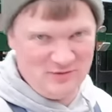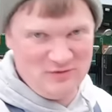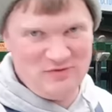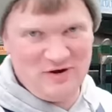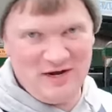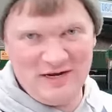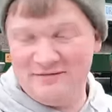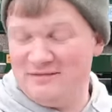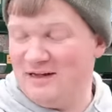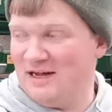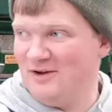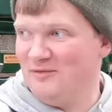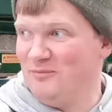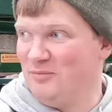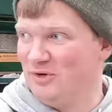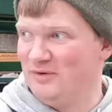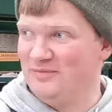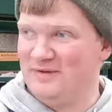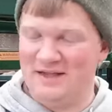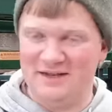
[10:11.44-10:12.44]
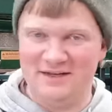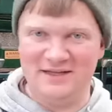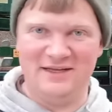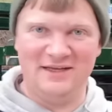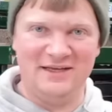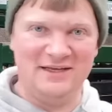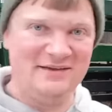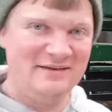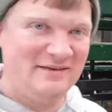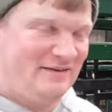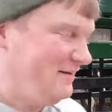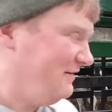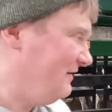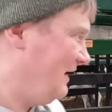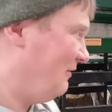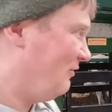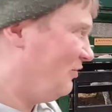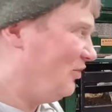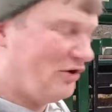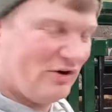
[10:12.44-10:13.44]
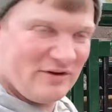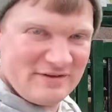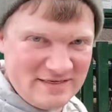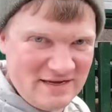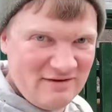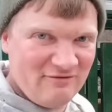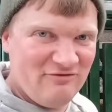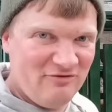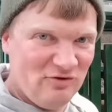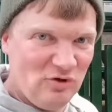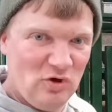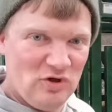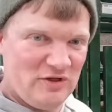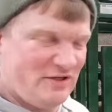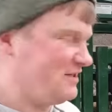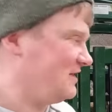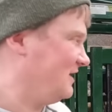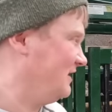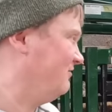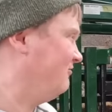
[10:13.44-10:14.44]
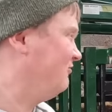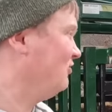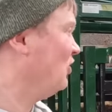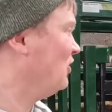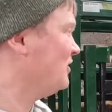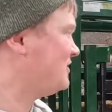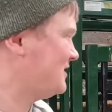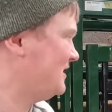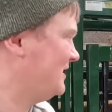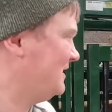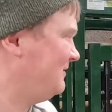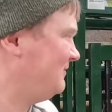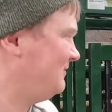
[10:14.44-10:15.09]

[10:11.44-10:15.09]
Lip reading: we ran them out and put them down here. It worked flawlessly. Flawlessly?